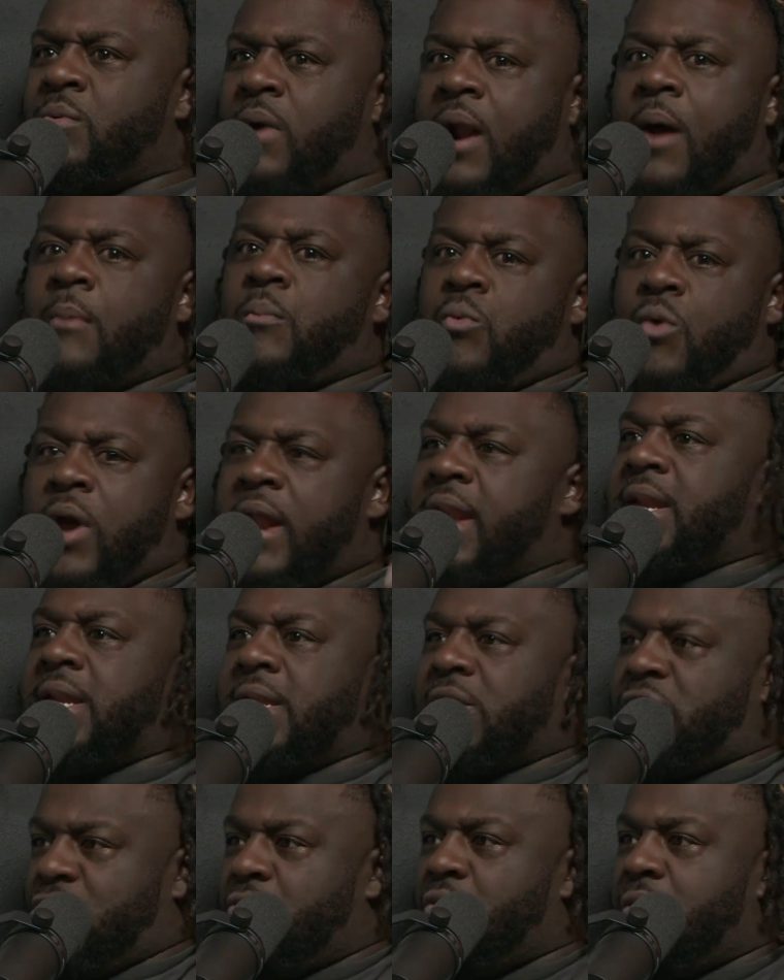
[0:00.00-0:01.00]
When I'm ready
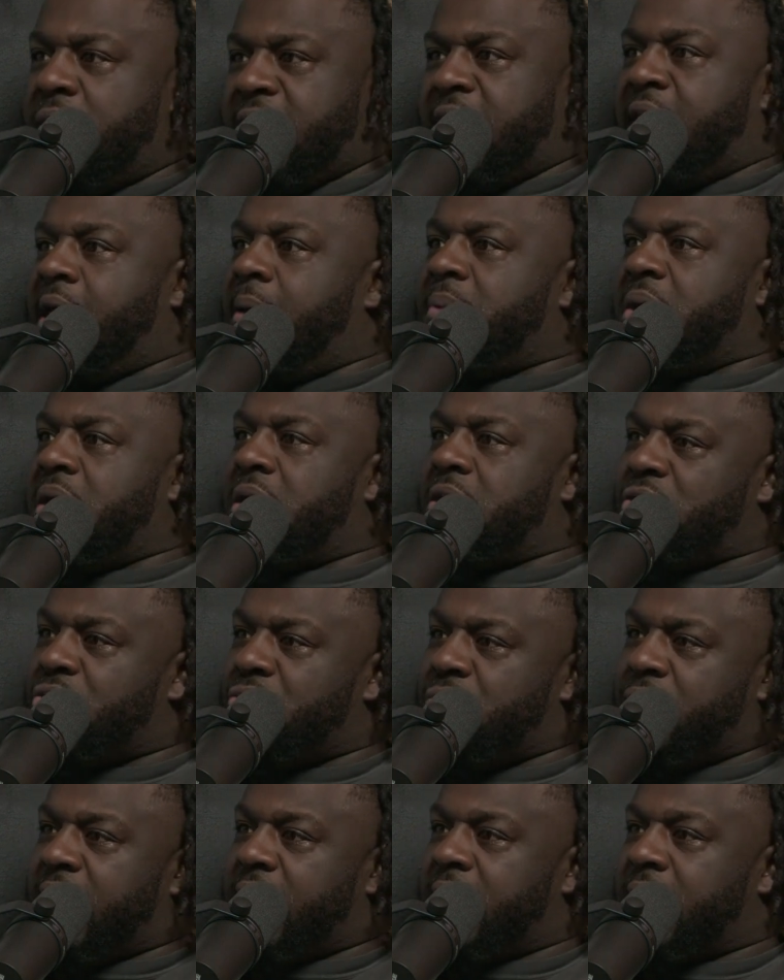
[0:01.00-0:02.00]
to do it, then I'm going to
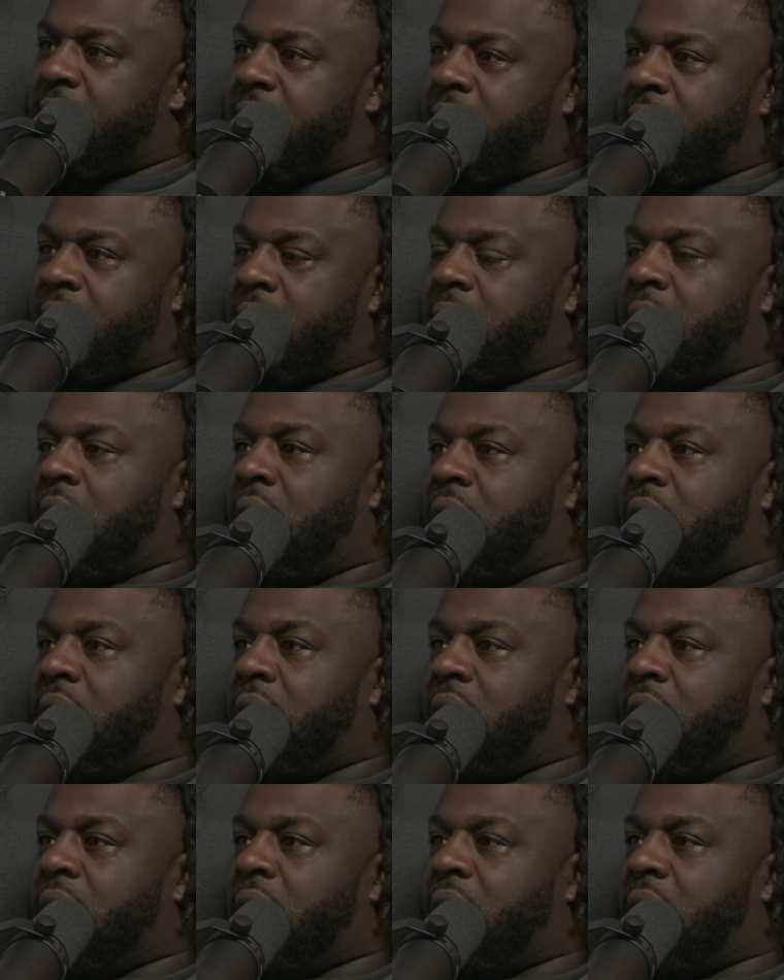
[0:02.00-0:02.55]
do it." Right.